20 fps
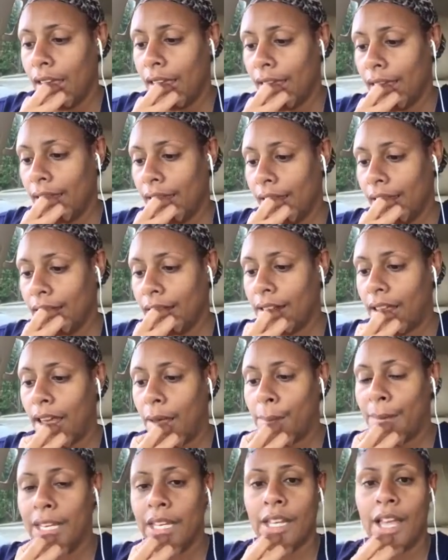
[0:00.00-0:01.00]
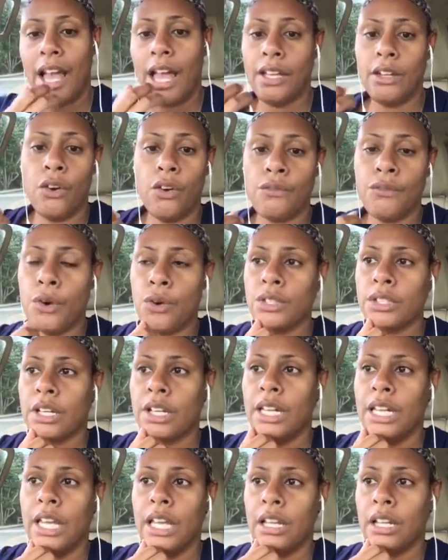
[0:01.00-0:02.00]
And I mean, I know folks are
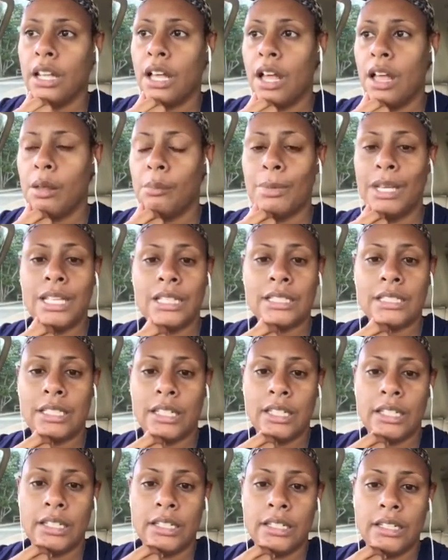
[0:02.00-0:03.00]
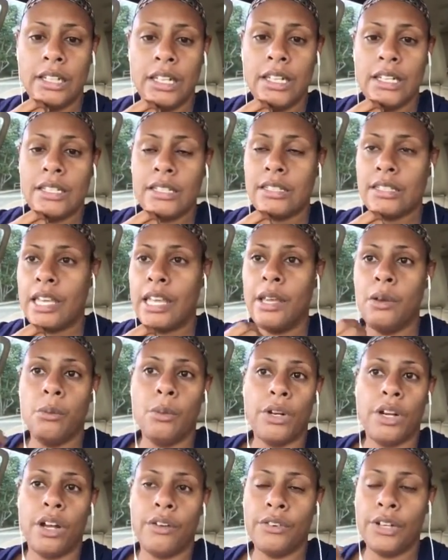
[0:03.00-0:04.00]
going to get in comments and say
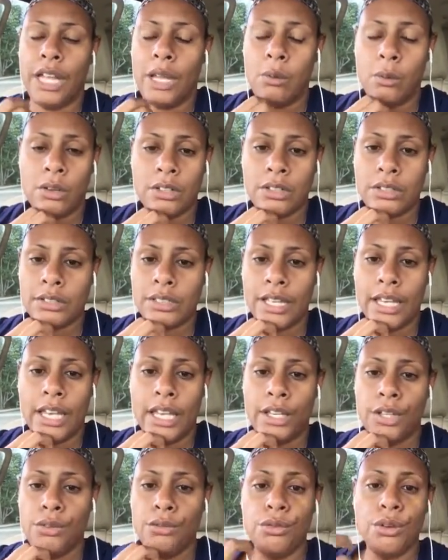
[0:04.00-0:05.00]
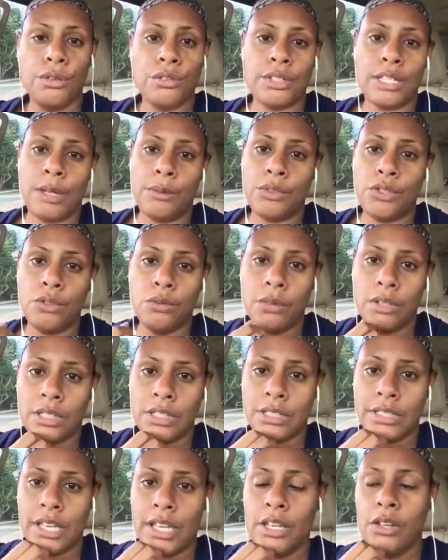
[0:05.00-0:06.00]
whatever they want to say. You going to say what you
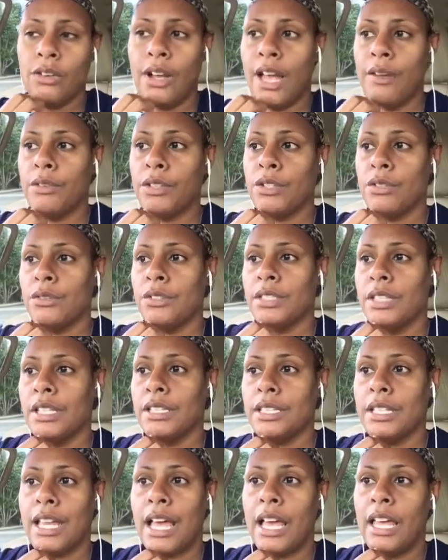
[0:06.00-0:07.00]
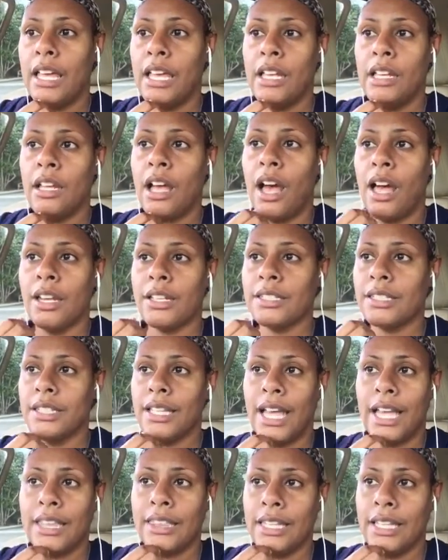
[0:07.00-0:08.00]
want to say. You going to have your 2 cents. And
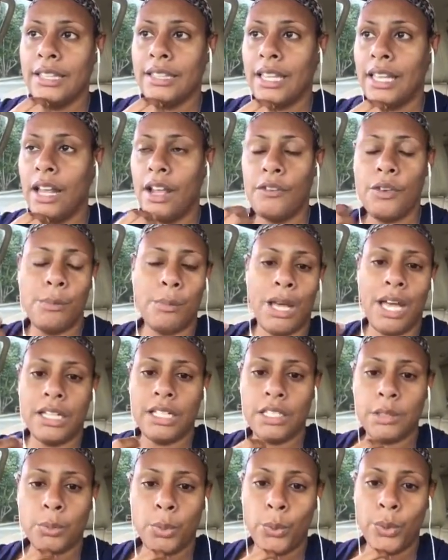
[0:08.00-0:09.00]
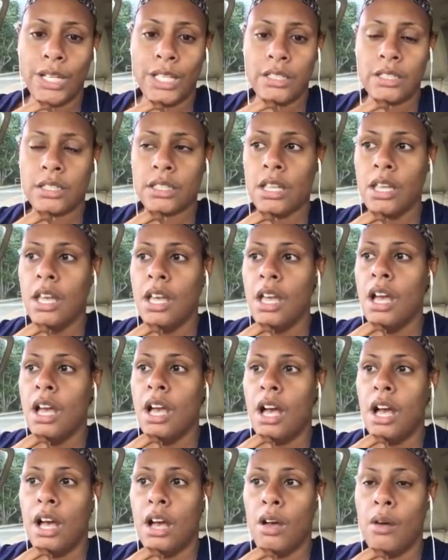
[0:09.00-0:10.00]
honestly, I think that everybody's points
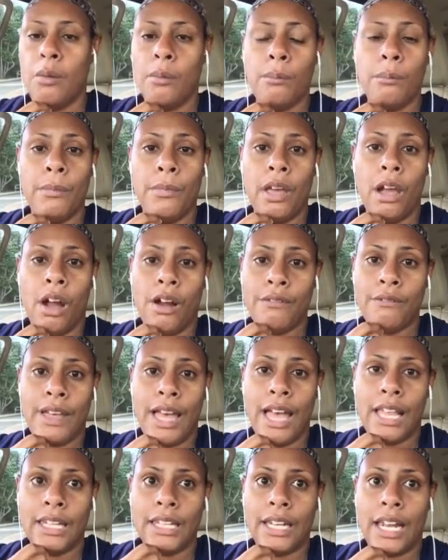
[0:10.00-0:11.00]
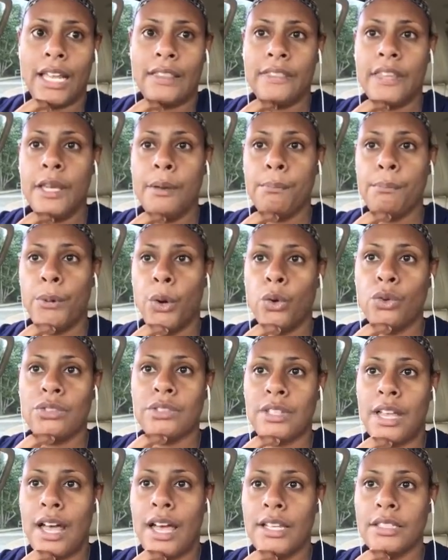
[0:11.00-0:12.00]
are valid. I think both
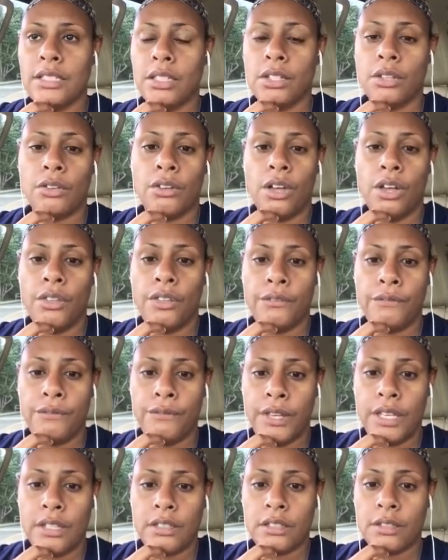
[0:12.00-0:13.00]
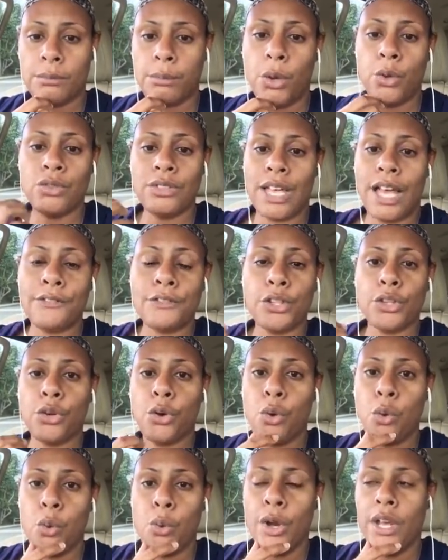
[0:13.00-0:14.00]
sides of the fence, both sides of the
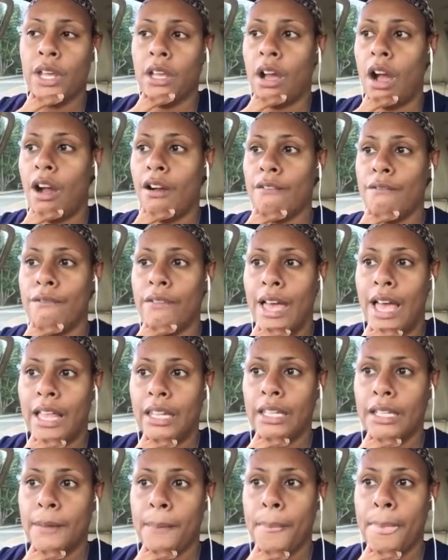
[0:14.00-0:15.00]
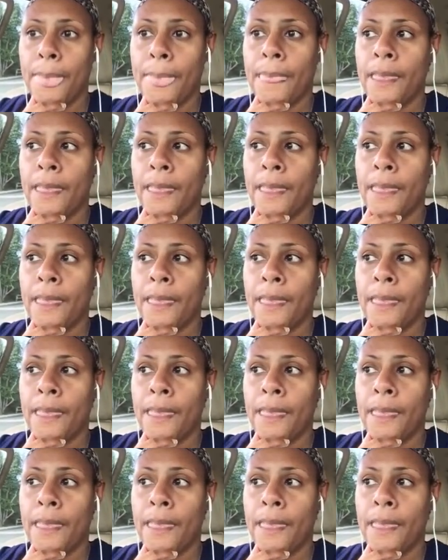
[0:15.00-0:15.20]
coin are valid.